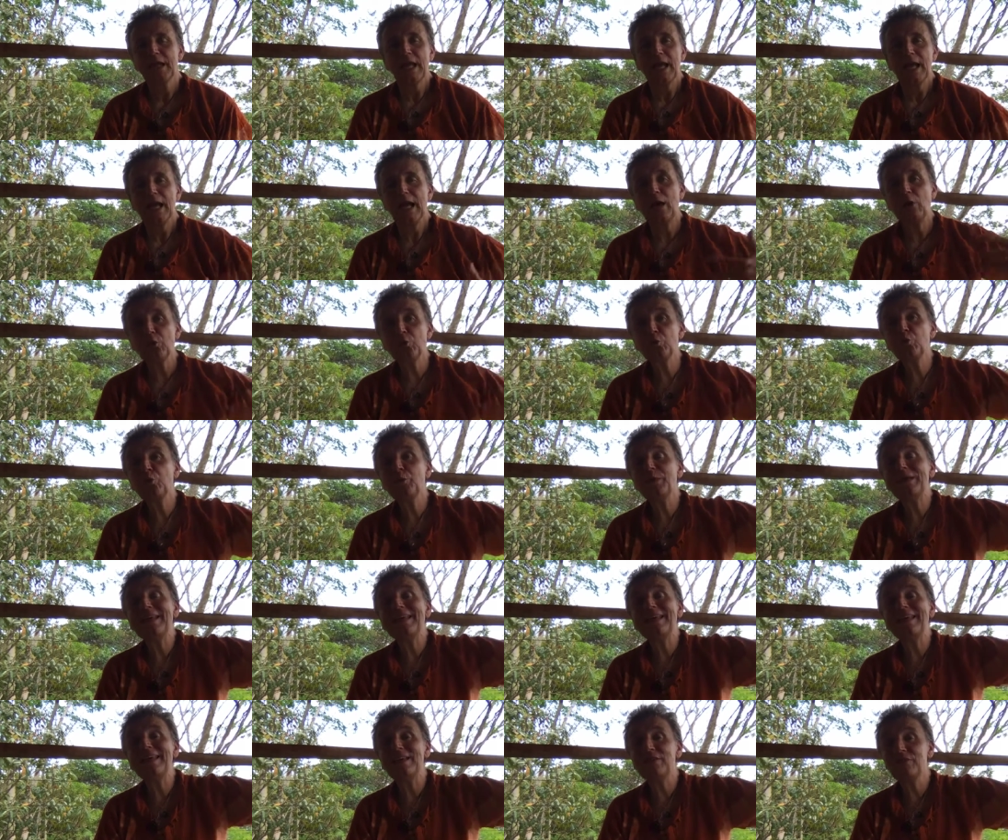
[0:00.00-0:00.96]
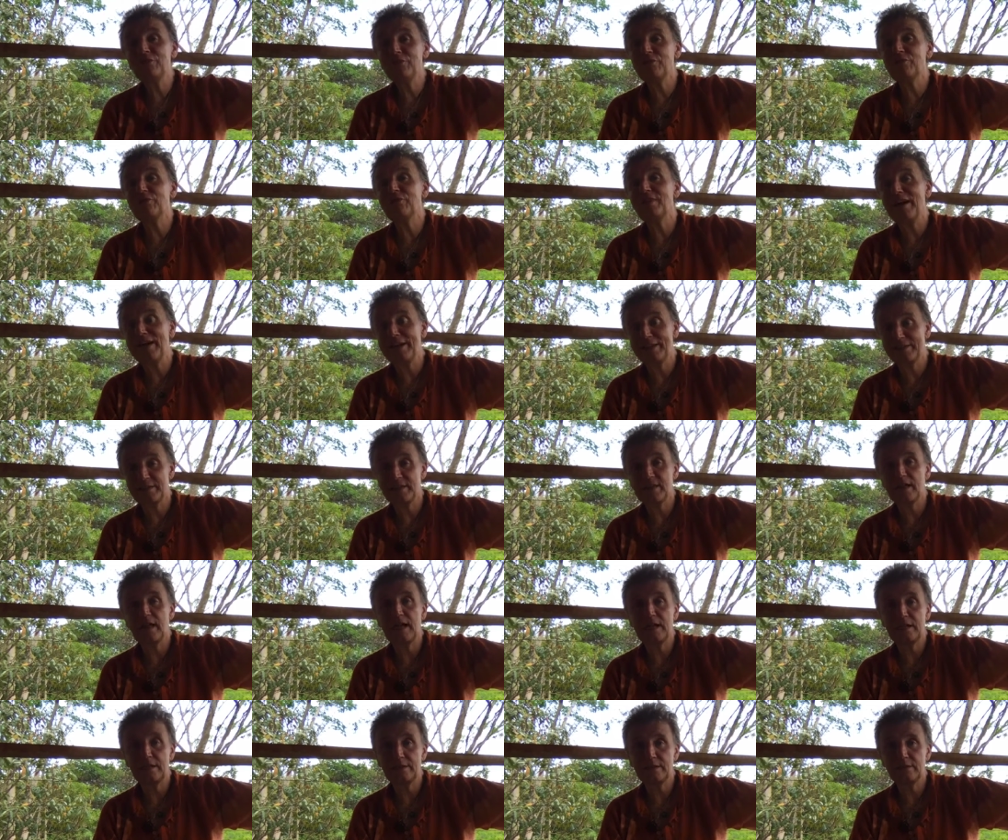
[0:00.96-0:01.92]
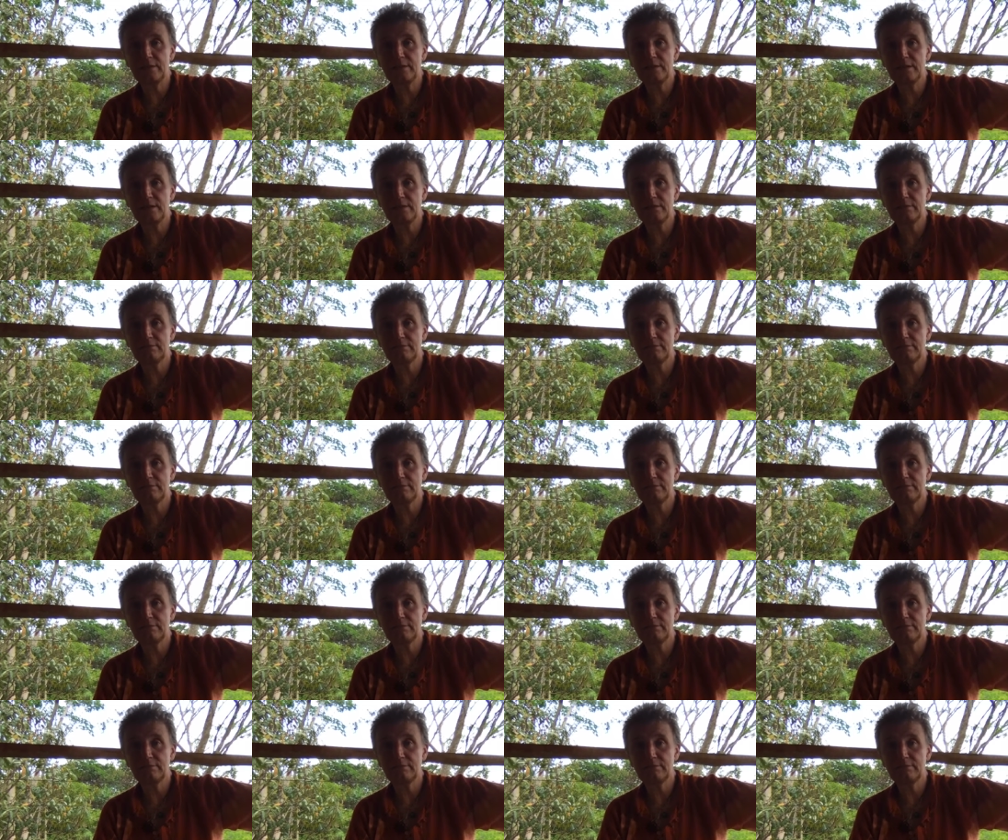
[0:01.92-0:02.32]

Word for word: How do we give vitality?